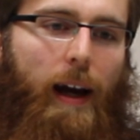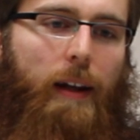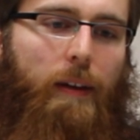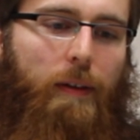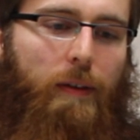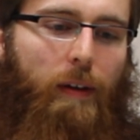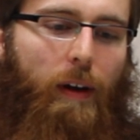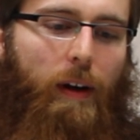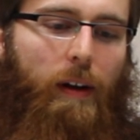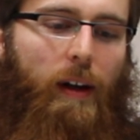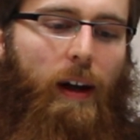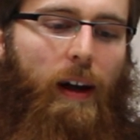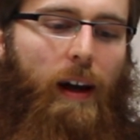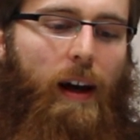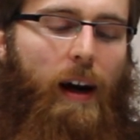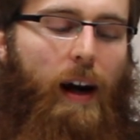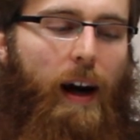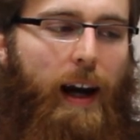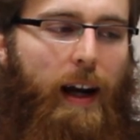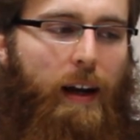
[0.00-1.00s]
And so
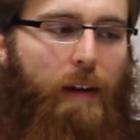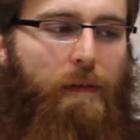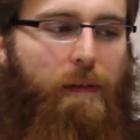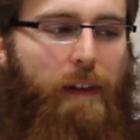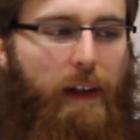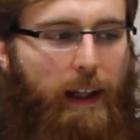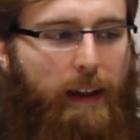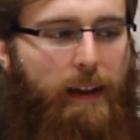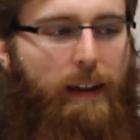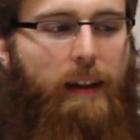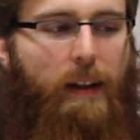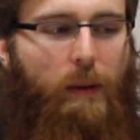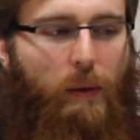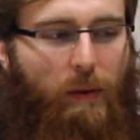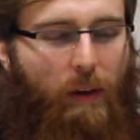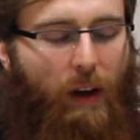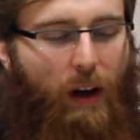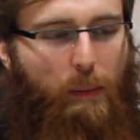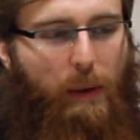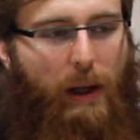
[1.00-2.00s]
I had a feeling that there
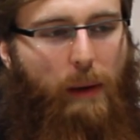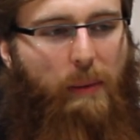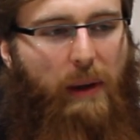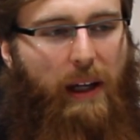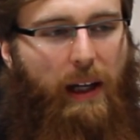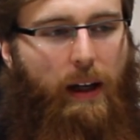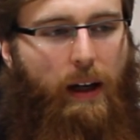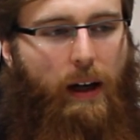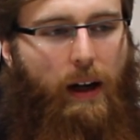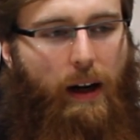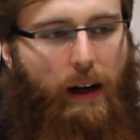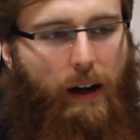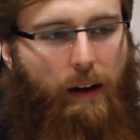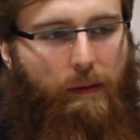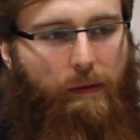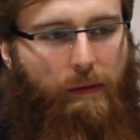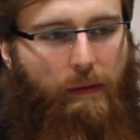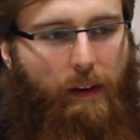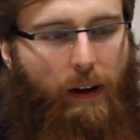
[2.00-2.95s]
was going to be a big kind of